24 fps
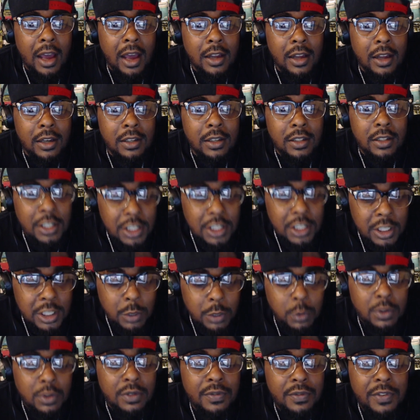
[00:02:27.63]
this shit
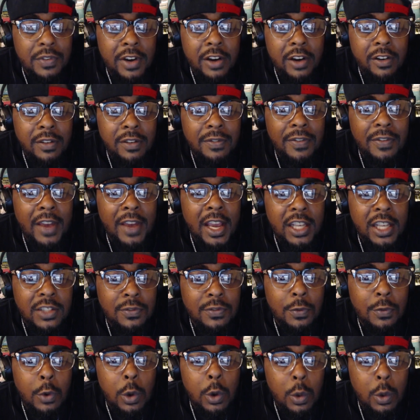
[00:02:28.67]
was very fast
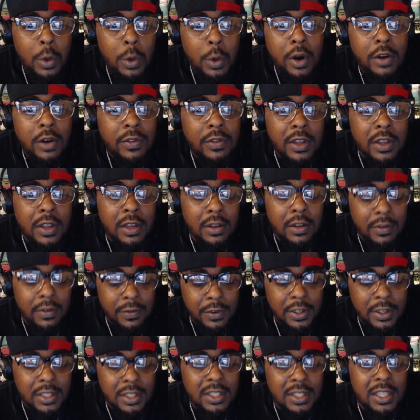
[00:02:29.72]
forward worthy for
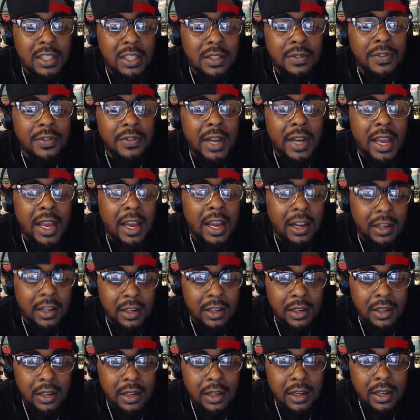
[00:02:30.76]
the season finale.
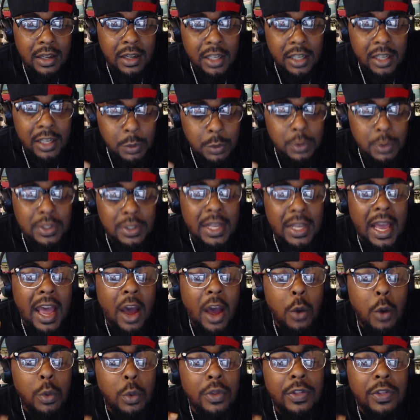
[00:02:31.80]
This shit was an
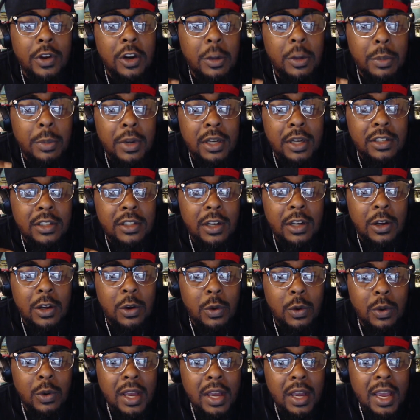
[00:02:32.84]
hour and 30 minutes
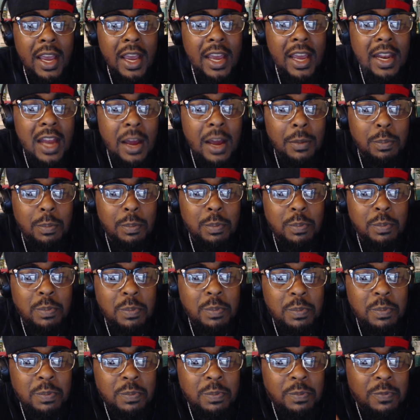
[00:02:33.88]
long. And I
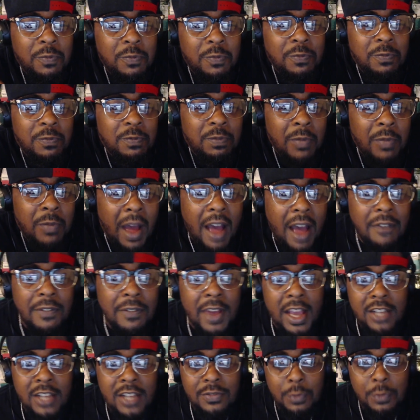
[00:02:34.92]
I
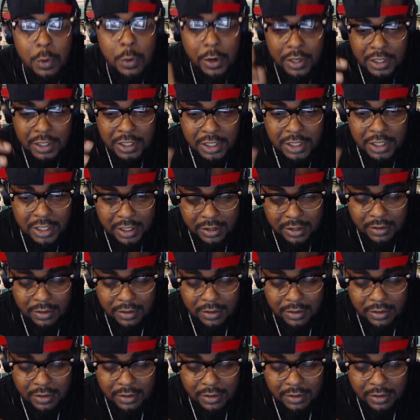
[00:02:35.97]
fast forward the shit